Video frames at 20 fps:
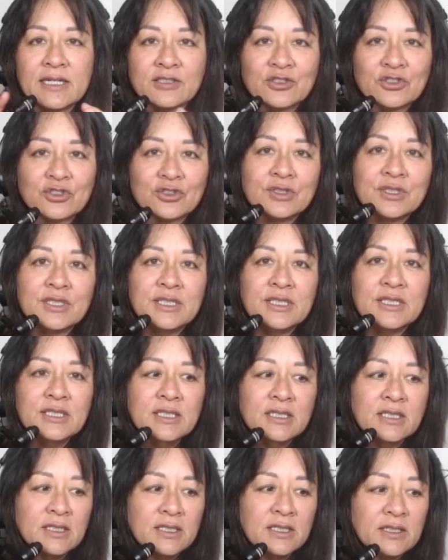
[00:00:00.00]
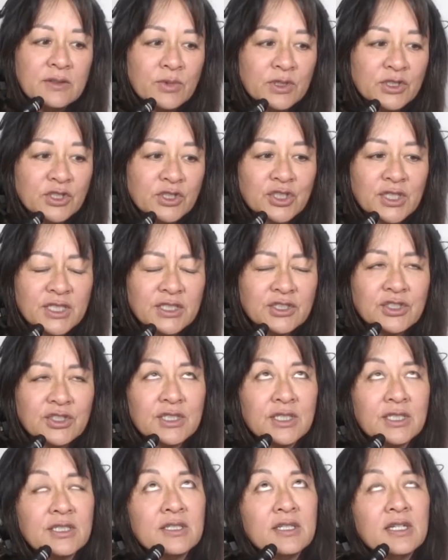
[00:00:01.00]
actually what's
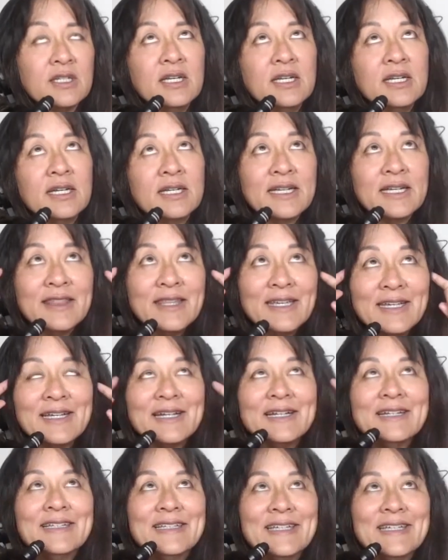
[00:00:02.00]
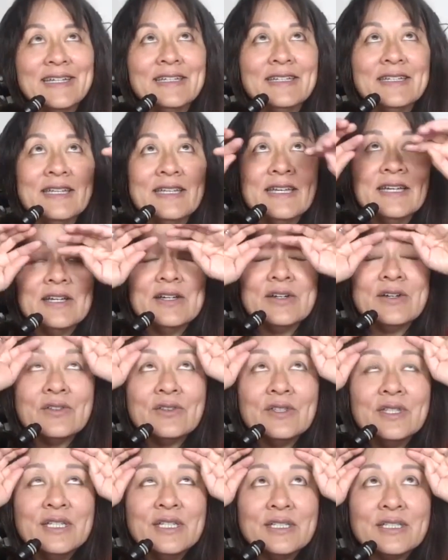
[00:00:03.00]
changing. And, and I think I get now
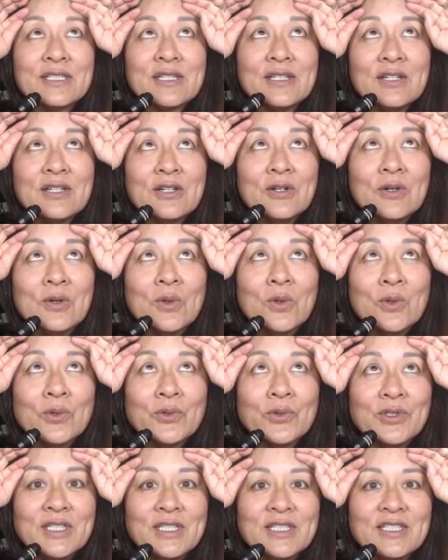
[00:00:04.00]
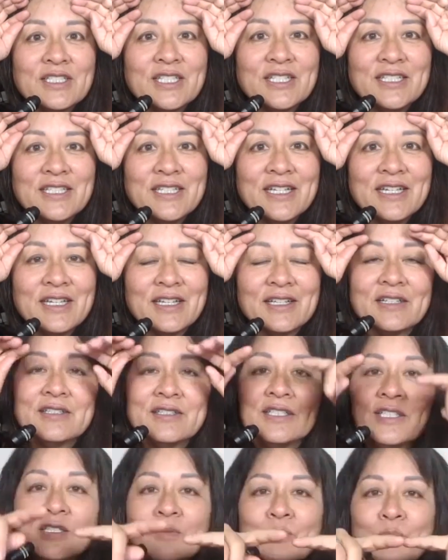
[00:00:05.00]
this old yin to yang,
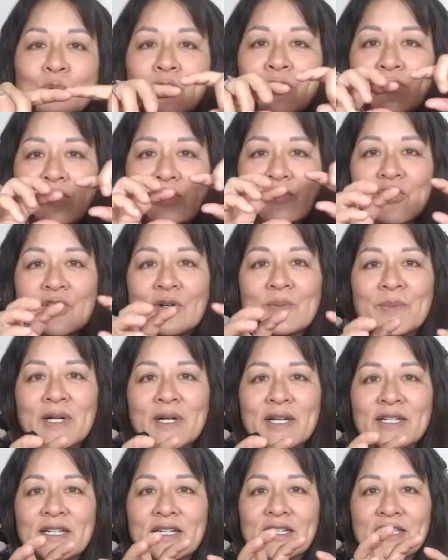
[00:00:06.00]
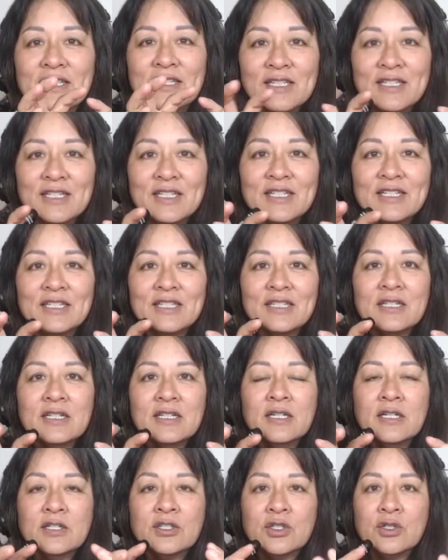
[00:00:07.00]
because this moves from like a yin
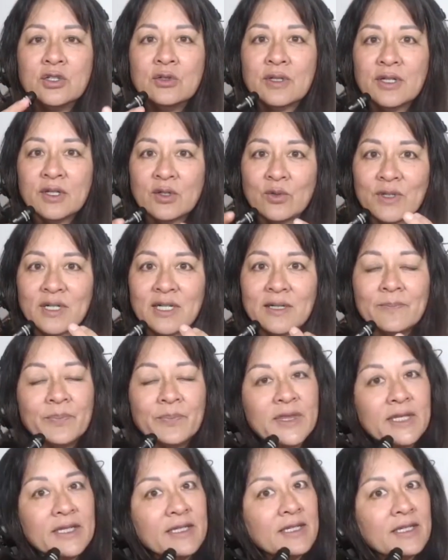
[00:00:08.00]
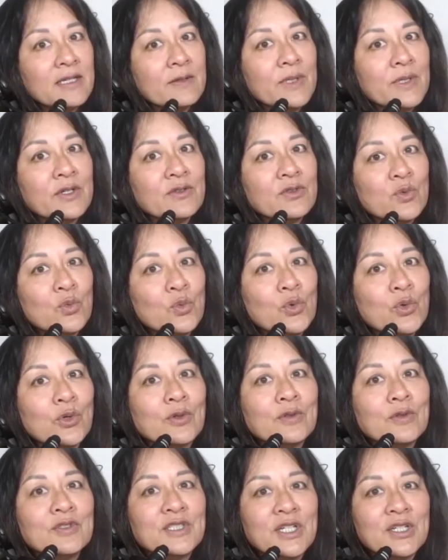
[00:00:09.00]
to like when I'm thinking about the
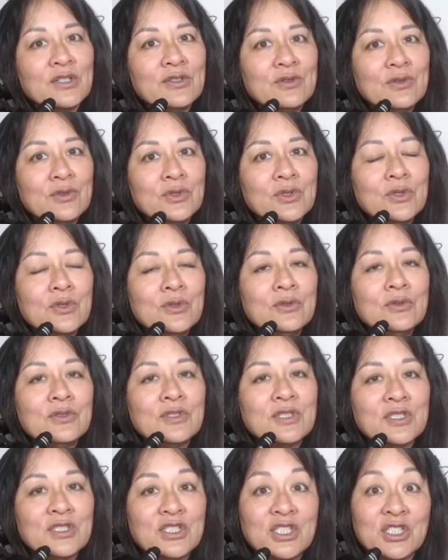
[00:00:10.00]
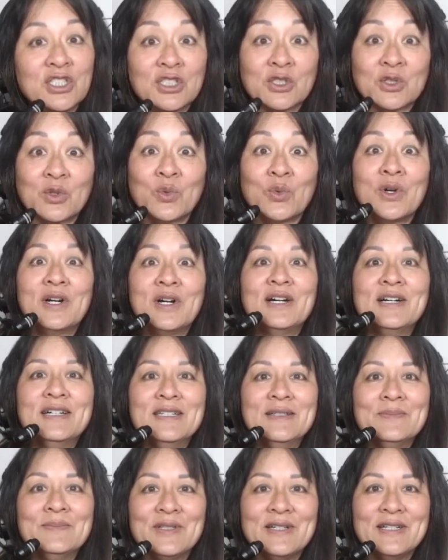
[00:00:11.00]
words that you use to
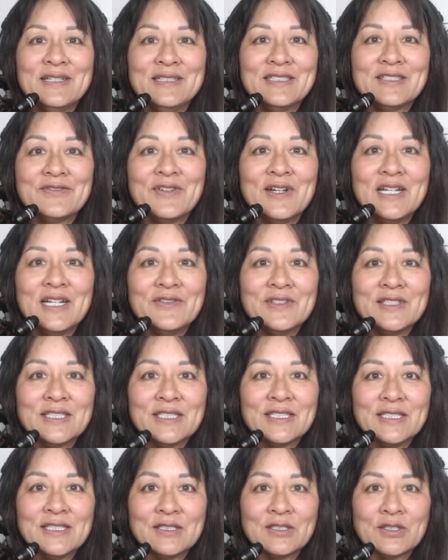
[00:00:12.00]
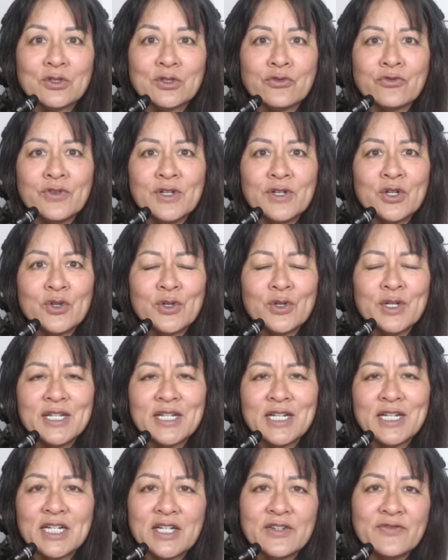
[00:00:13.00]
describe lines five and six, they're very
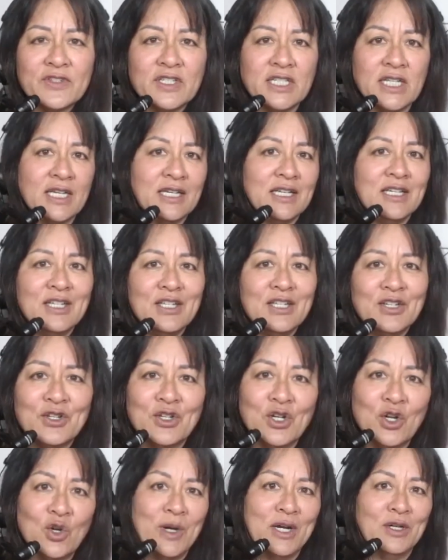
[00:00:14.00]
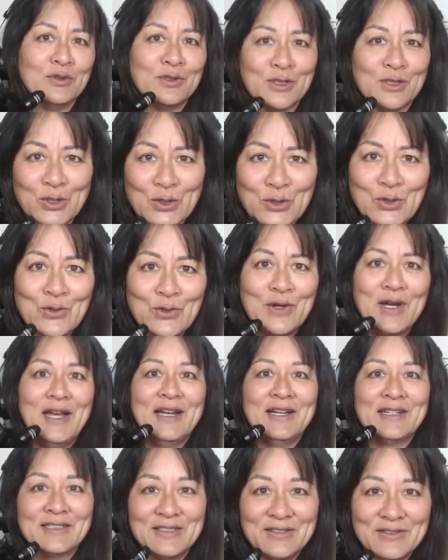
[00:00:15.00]
kind of yang, go out there,
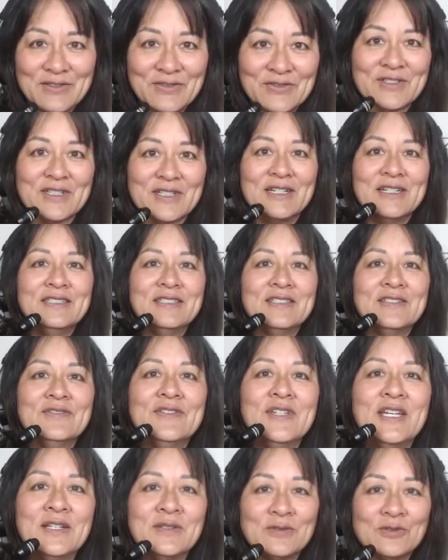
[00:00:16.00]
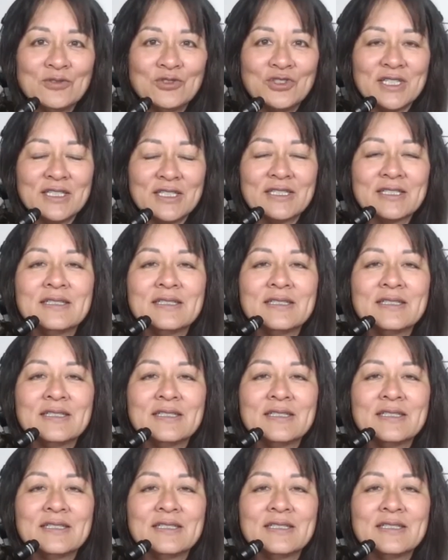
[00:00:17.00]
active, kind of energetic.